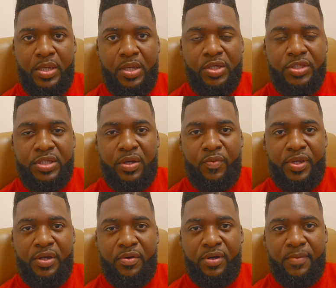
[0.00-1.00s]
So, when
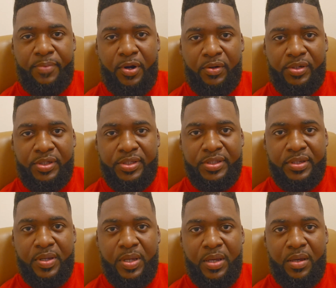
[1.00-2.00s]
you're going to purchase
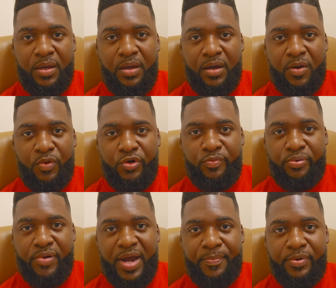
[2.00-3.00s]
a rental
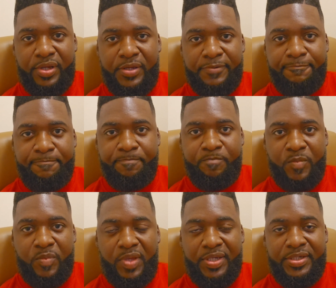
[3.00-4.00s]
property,
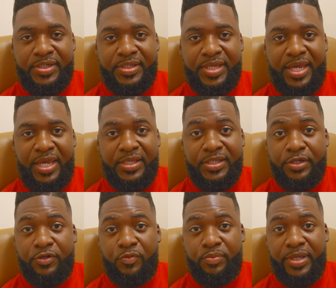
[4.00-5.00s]
let's just say it's a
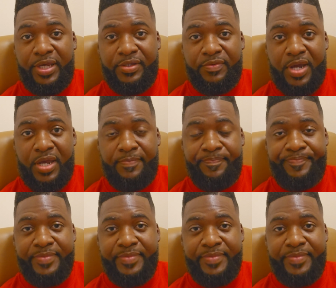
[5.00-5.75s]
duplex, right?